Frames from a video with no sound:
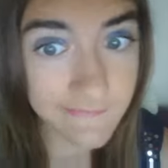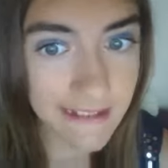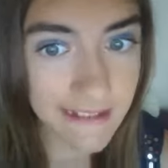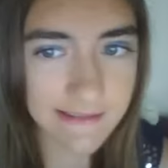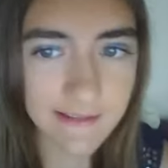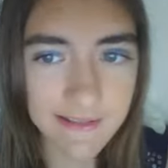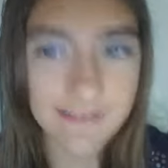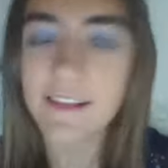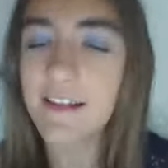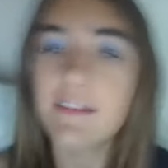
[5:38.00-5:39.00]
guess not.
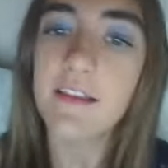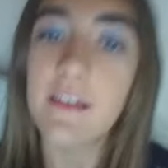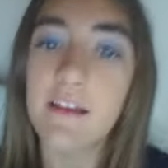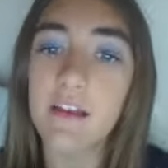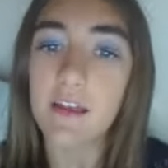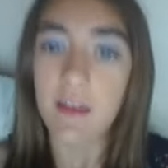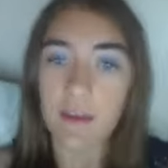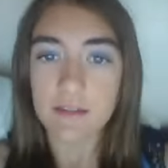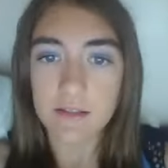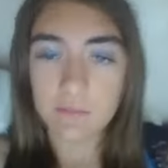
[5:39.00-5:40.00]

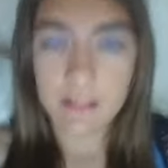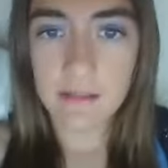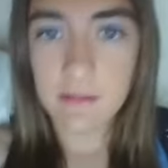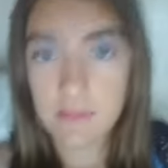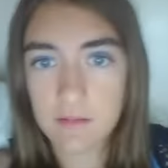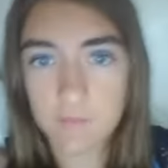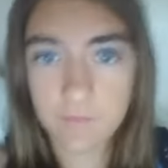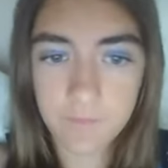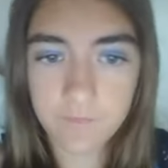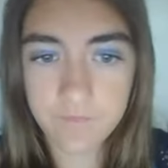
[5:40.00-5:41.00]
Anyway,
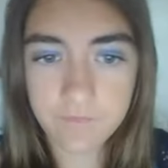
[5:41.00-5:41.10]
um,